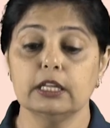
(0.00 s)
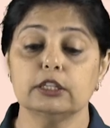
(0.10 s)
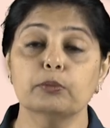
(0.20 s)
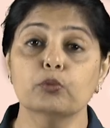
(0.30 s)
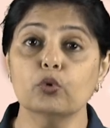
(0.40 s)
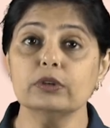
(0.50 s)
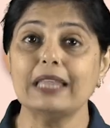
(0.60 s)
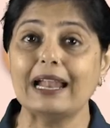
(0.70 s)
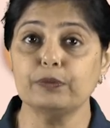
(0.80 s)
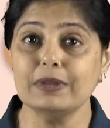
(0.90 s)
The moon
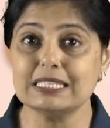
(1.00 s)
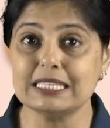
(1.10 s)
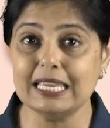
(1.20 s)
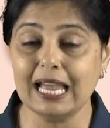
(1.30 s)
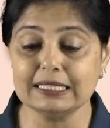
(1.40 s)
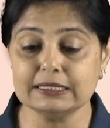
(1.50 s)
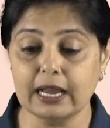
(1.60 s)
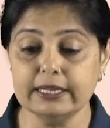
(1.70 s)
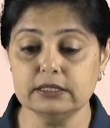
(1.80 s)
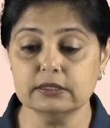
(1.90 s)
that we see at
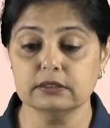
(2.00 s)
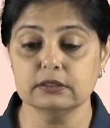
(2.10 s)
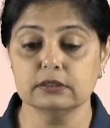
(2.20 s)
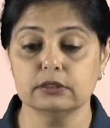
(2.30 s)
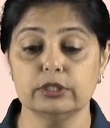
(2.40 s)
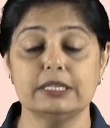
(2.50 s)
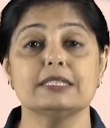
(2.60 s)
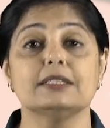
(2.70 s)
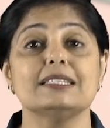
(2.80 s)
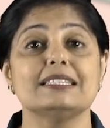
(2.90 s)
night, it is
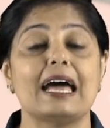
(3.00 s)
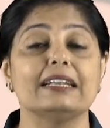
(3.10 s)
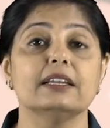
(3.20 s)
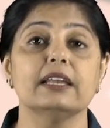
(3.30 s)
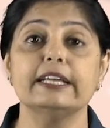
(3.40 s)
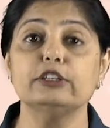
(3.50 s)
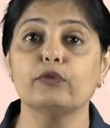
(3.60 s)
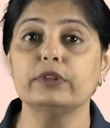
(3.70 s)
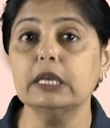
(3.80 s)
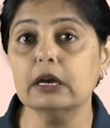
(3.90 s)
the satellite
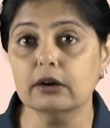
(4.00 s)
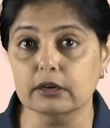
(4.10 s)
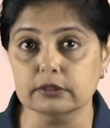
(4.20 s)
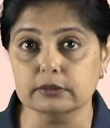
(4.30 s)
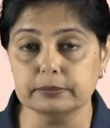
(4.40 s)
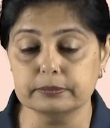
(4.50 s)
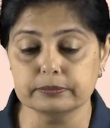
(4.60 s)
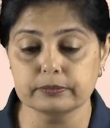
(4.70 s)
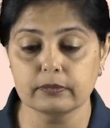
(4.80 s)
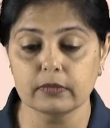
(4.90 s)
of the earth.
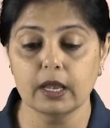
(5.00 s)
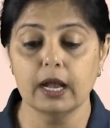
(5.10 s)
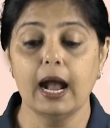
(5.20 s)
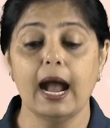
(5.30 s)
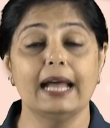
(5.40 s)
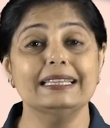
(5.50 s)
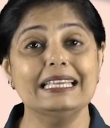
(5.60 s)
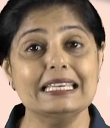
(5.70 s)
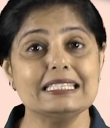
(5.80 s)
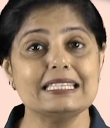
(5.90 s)
And
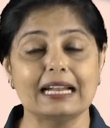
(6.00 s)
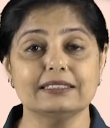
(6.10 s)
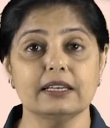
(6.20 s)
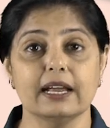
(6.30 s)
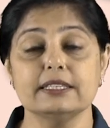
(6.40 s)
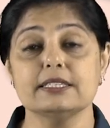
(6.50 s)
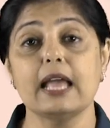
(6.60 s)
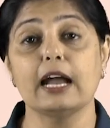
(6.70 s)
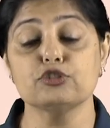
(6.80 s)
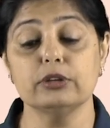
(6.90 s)
these satellites, they
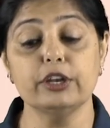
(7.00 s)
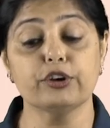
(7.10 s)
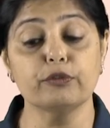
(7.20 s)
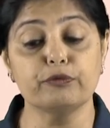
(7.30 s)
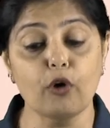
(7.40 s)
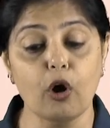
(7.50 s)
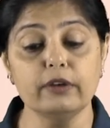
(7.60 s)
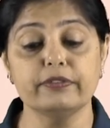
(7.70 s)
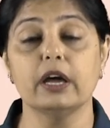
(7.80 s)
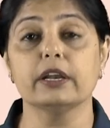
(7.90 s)
actually
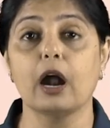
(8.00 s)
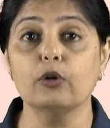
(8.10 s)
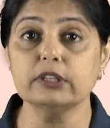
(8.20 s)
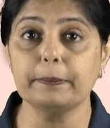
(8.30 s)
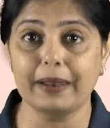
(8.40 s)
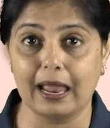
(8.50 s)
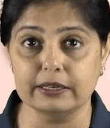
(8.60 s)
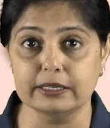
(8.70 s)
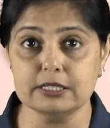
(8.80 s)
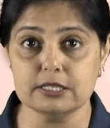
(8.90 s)
revolve around the
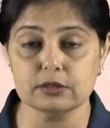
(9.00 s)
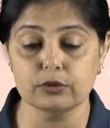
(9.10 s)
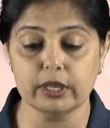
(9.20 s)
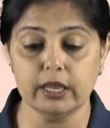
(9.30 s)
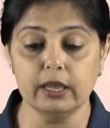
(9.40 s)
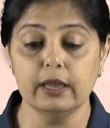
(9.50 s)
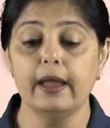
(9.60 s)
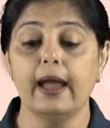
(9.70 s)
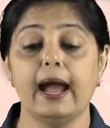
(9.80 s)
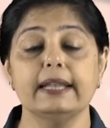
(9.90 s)
planets, okay,
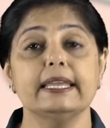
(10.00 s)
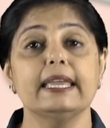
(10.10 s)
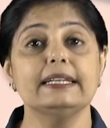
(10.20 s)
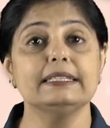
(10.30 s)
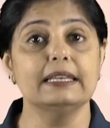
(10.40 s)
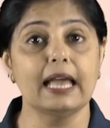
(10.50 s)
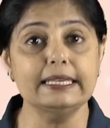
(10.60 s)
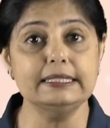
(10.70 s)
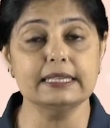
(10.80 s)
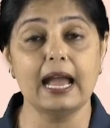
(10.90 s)
and they get
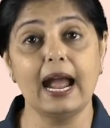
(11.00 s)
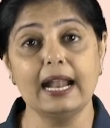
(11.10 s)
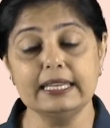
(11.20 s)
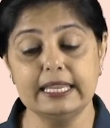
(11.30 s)
light and